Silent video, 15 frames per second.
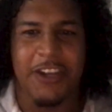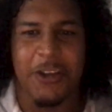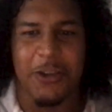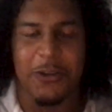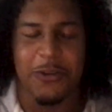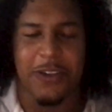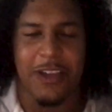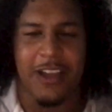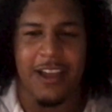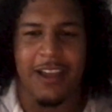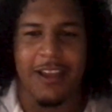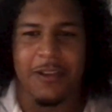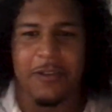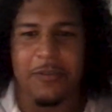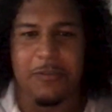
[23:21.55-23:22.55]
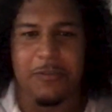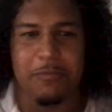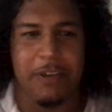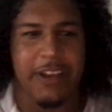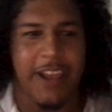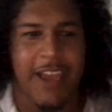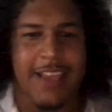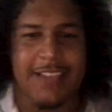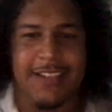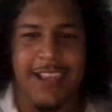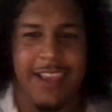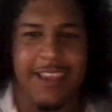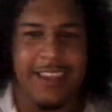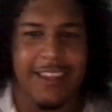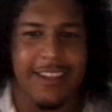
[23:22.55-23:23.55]
you know, uh, butt ass
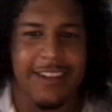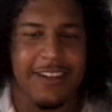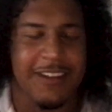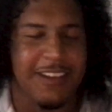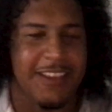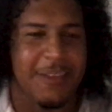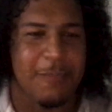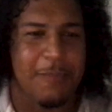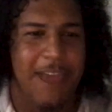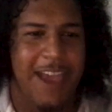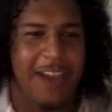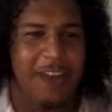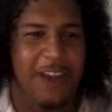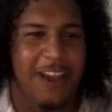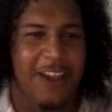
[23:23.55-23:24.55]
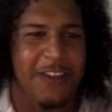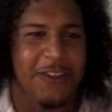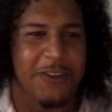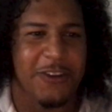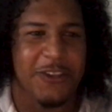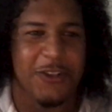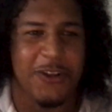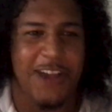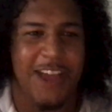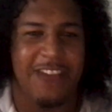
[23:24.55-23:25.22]
naked in the background, or you don't have